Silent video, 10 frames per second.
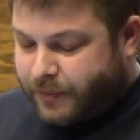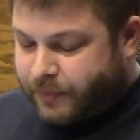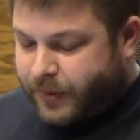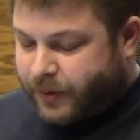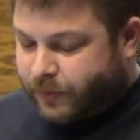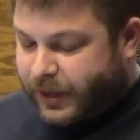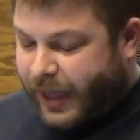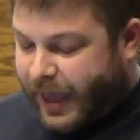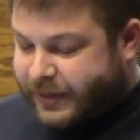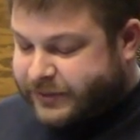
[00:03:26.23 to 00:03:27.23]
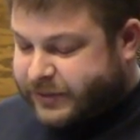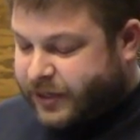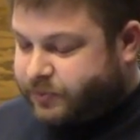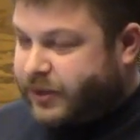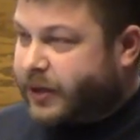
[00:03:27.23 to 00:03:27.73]
But we had to
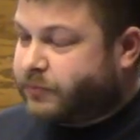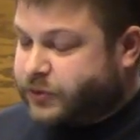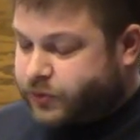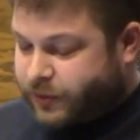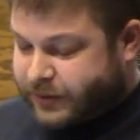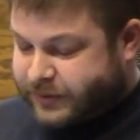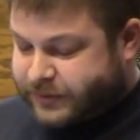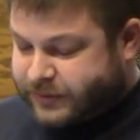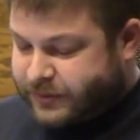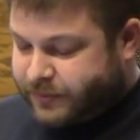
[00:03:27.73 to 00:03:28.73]
celebrate and rejoice,